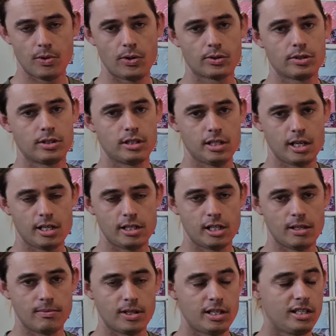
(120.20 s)
box and the
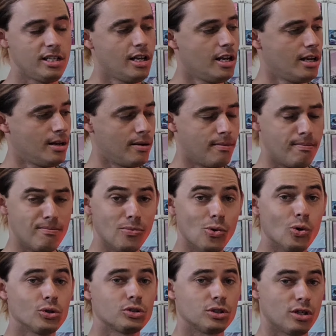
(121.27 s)
ETB,
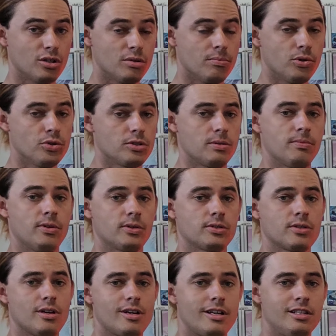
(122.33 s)
more so the booster
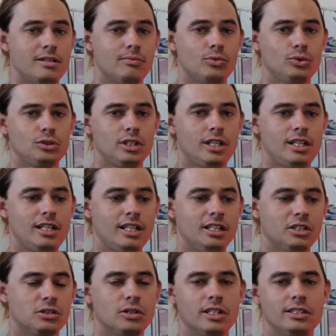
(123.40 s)
box though, and then we'll see an
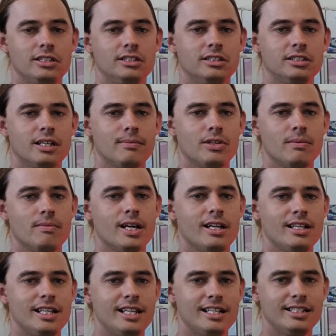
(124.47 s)
increase in some of the
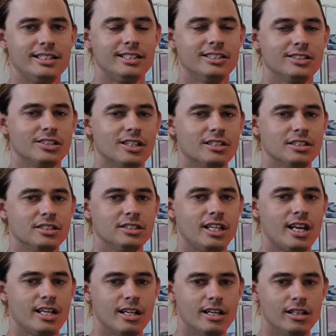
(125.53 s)
main hits inside the
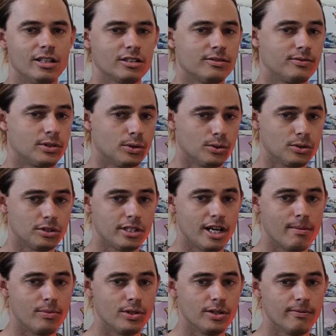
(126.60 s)
set, like of course the
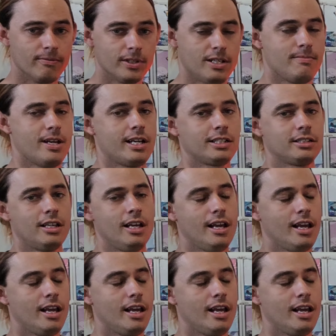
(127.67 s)
Umbreon VMAX,